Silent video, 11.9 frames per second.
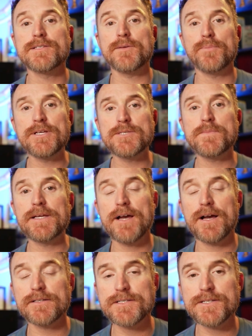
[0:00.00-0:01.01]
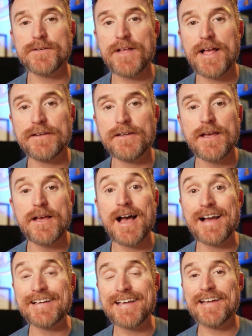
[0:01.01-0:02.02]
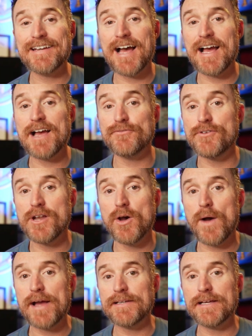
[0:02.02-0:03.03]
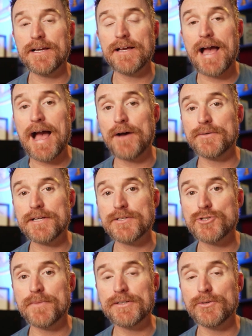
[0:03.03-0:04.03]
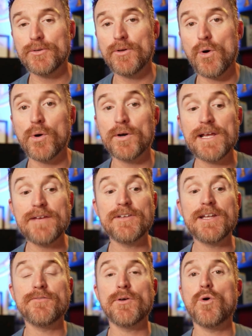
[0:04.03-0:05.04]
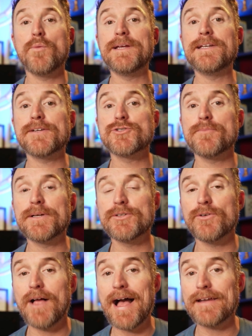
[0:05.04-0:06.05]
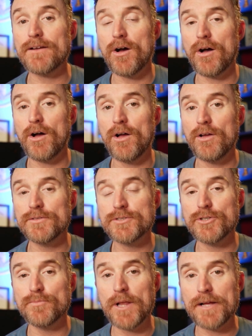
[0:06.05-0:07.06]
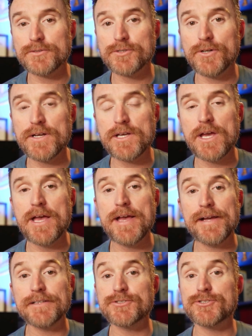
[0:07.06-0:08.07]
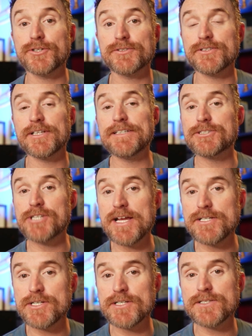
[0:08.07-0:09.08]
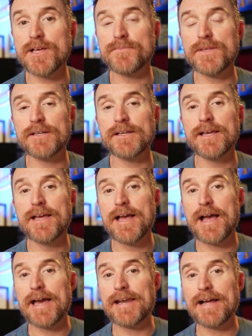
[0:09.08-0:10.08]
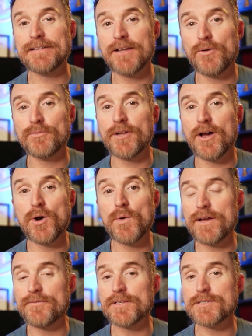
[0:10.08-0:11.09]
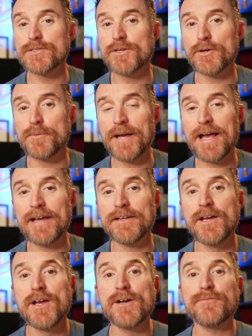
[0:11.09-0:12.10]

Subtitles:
So please be cognizant of that. Again, I have no idea how detrimental, or even if it will be detrimental at all, to Blounts Creek. It's certainly changing something, and I don't know if this is good or bad.